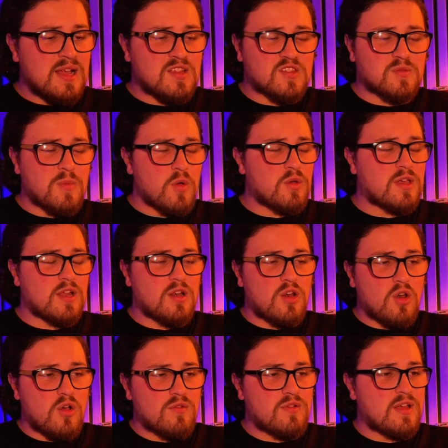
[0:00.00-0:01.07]
It's
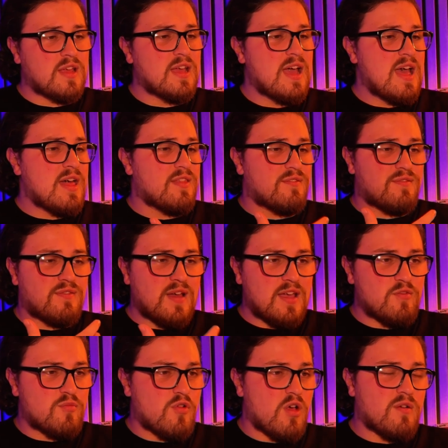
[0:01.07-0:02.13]
smoking lovely. The
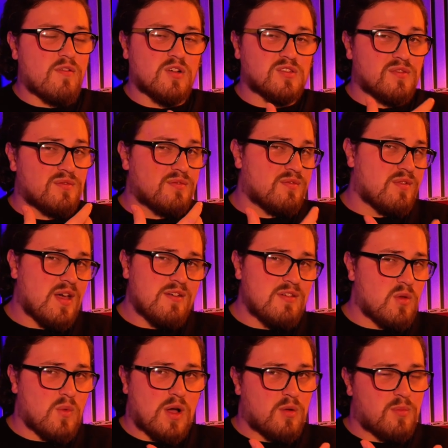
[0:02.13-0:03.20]
flavor profiles are
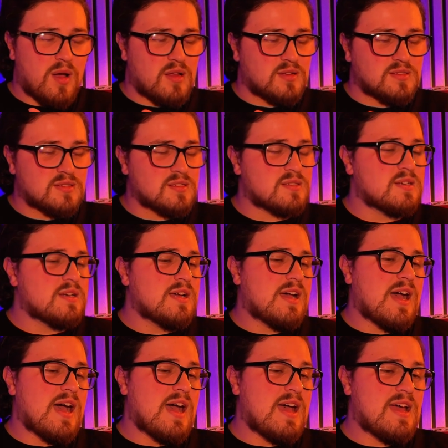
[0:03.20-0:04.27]
very well balanced,
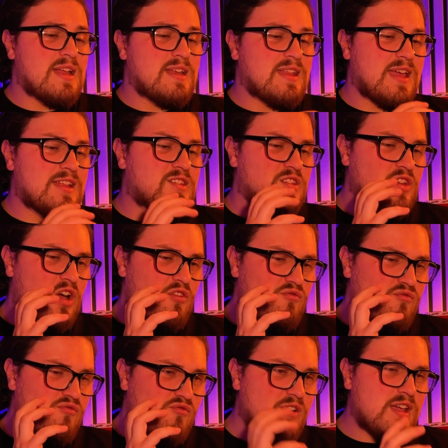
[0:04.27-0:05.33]
and it's not
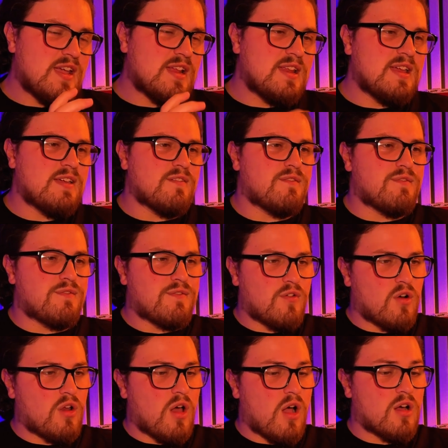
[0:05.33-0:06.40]
really
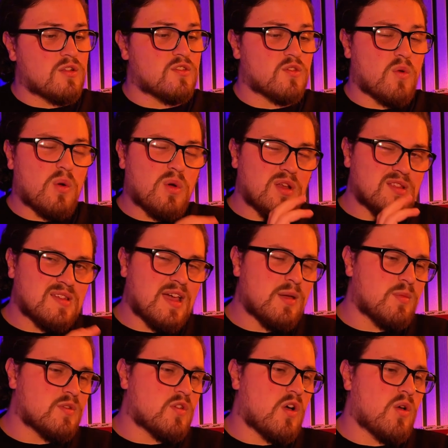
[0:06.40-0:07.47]
full on, so I want to
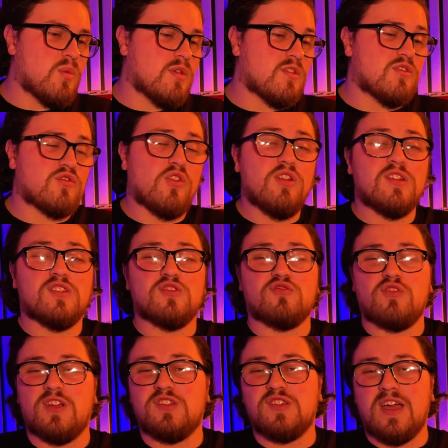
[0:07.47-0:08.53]
take my time with this and trying to
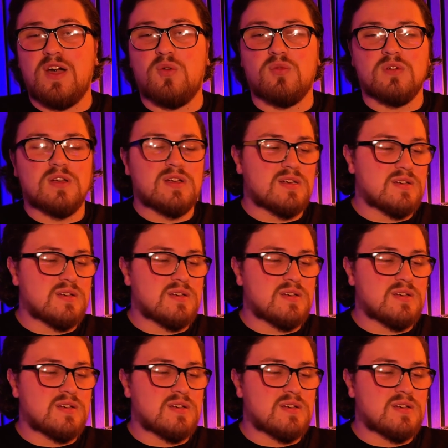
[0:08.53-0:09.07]
stretch it out